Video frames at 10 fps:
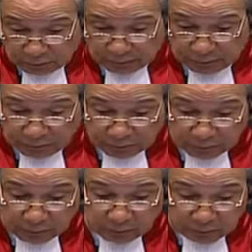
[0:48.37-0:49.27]
to endure
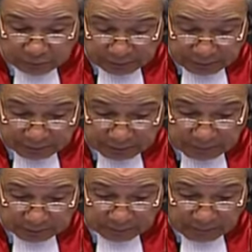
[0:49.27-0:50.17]
cruel treatment,
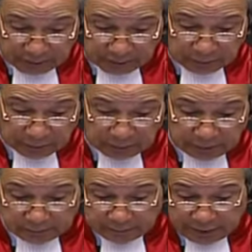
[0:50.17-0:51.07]

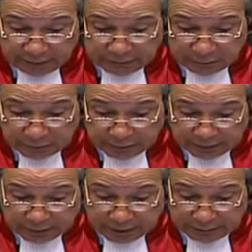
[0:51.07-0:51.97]
including having words
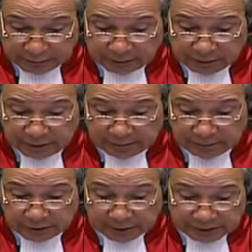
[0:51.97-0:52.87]
carved into their
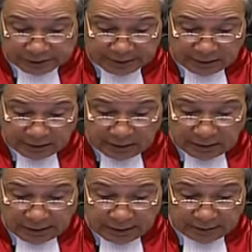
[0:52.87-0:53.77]
bodies
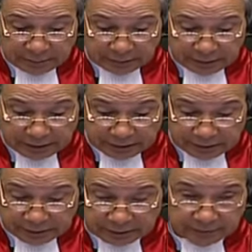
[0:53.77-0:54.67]
and
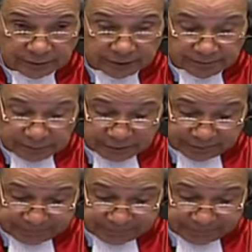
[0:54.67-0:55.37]
amputations of limbs.